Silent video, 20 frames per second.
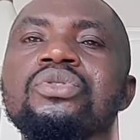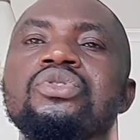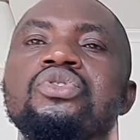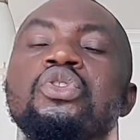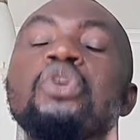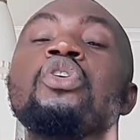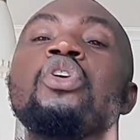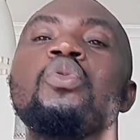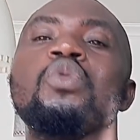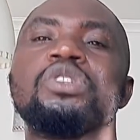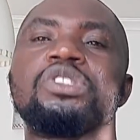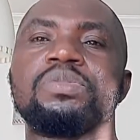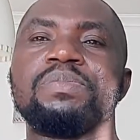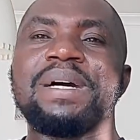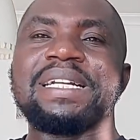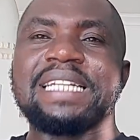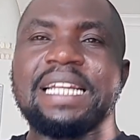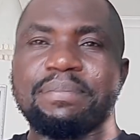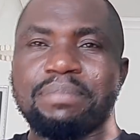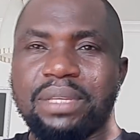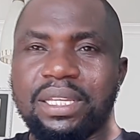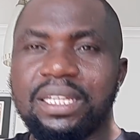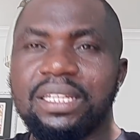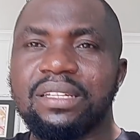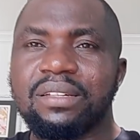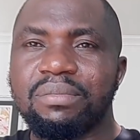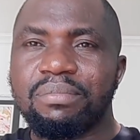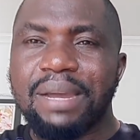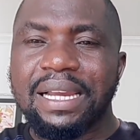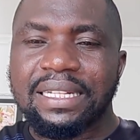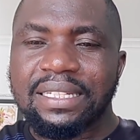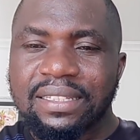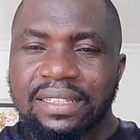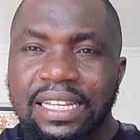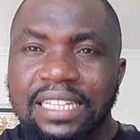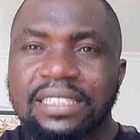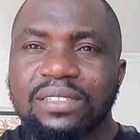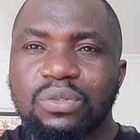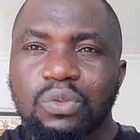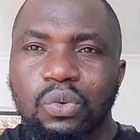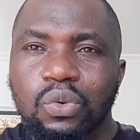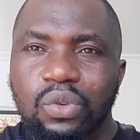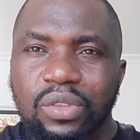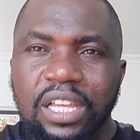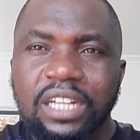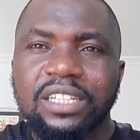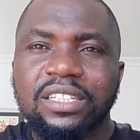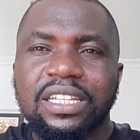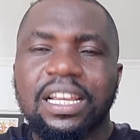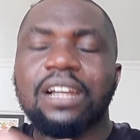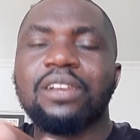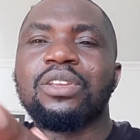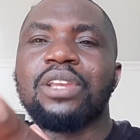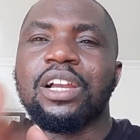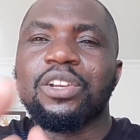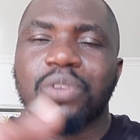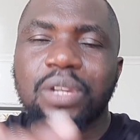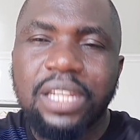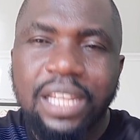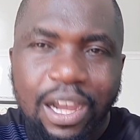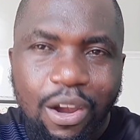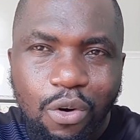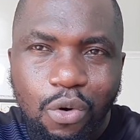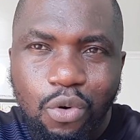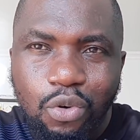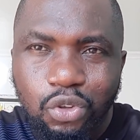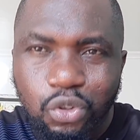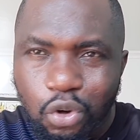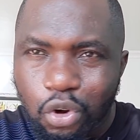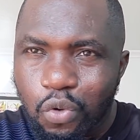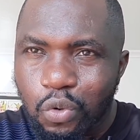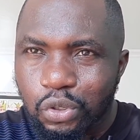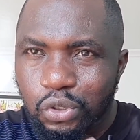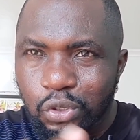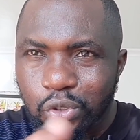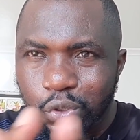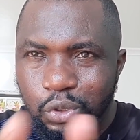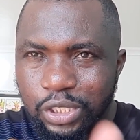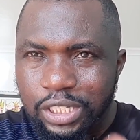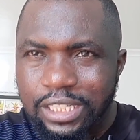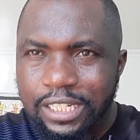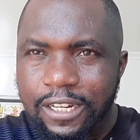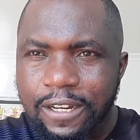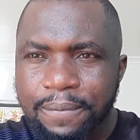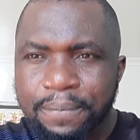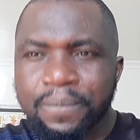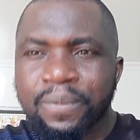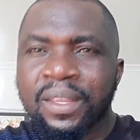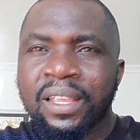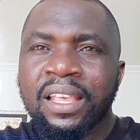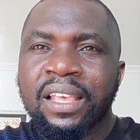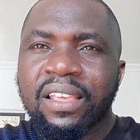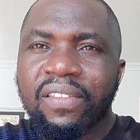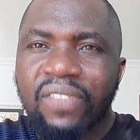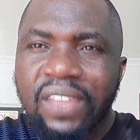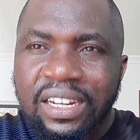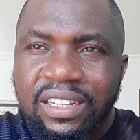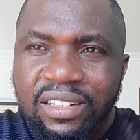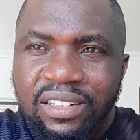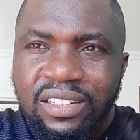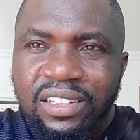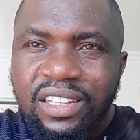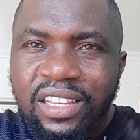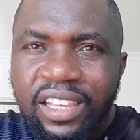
Sonko was smart a bit, but that's, that's actually how Sonko was also cheated. That